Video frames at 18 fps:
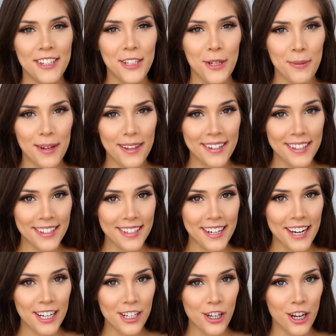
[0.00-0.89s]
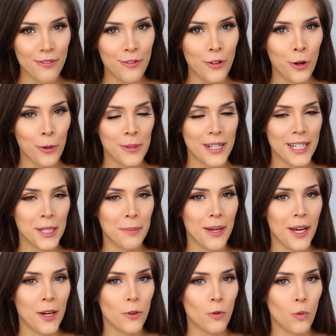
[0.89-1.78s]
So by this stage, I've normally
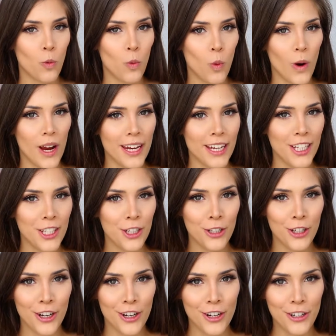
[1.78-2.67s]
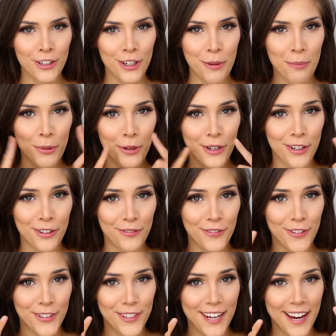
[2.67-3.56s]
spent way too long putting
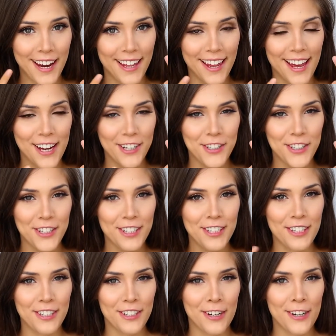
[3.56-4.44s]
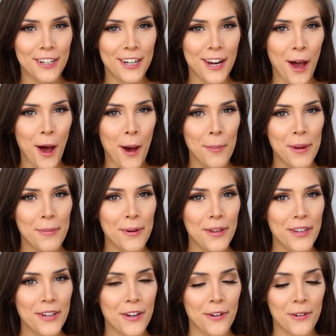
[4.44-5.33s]
on false eyelashes, so can't be
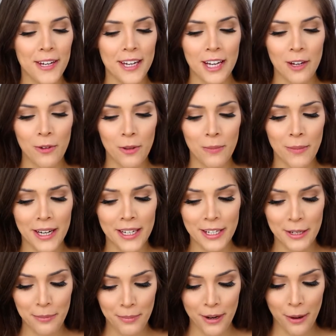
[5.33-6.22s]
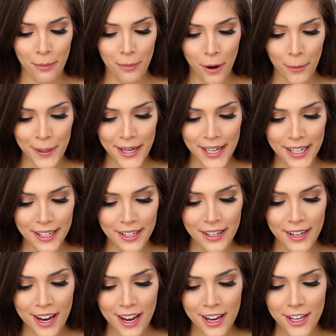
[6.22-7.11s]
bothered going in with my dip brow
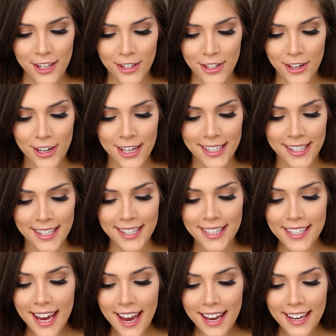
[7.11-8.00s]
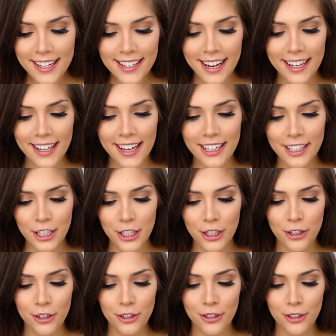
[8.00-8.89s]
pomade. So instead, I like
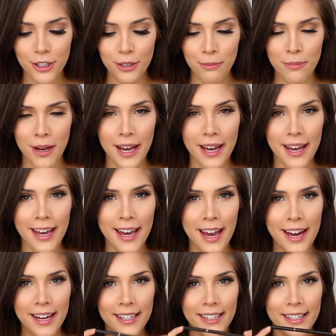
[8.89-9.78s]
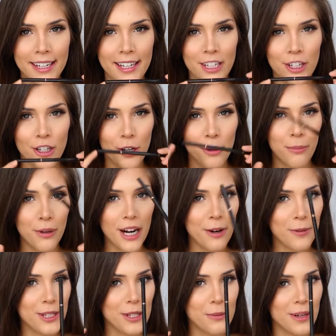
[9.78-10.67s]
to use my Anastasia
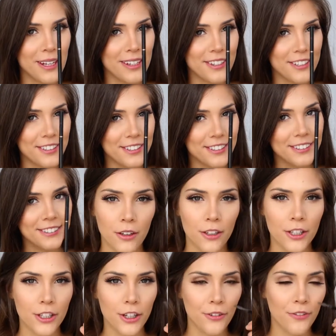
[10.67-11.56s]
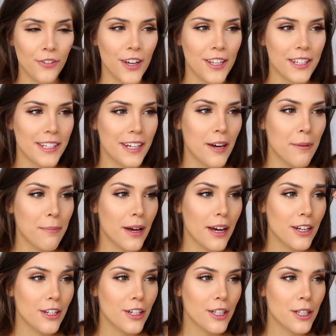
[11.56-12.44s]
Brow Wiz pencil. So first
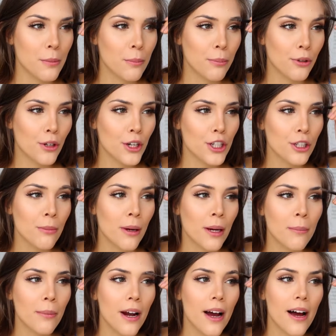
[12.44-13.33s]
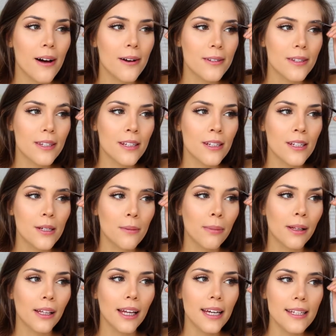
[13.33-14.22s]
up, I just brush my brows
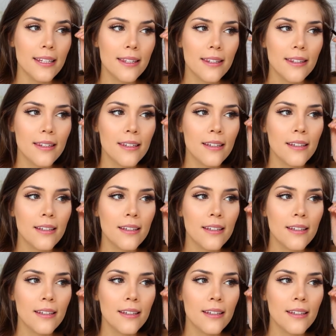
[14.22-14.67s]
into place.